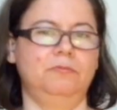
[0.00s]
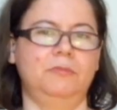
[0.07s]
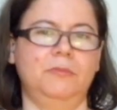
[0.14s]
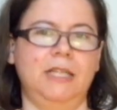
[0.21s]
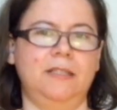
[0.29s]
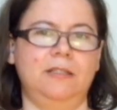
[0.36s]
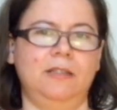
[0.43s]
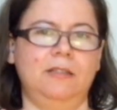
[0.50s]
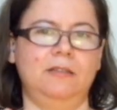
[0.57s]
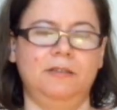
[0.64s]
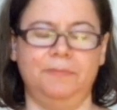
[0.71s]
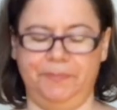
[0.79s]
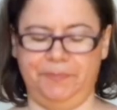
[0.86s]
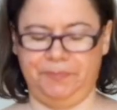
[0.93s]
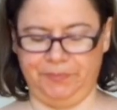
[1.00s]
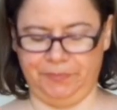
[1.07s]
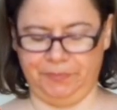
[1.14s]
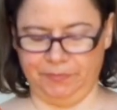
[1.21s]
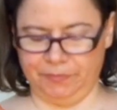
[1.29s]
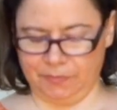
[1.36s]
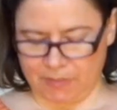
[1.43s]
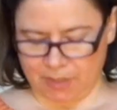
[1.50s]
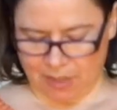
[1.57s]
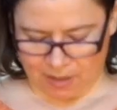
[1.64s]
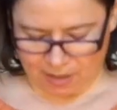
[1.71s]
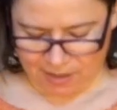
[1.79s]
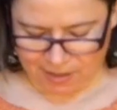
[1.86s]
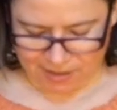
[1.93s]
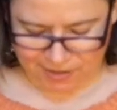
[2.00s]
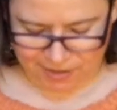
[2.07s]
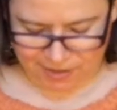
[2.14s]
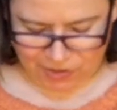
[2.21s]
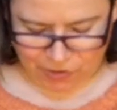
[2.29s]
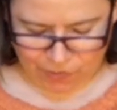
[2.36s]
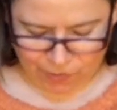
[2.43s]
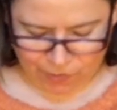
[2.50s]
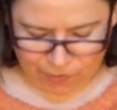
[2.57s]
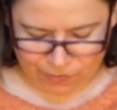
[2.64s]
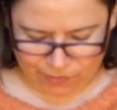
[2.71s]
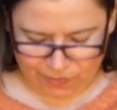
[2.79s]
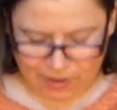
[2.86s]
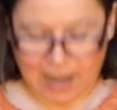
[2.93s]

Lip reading: That's it. So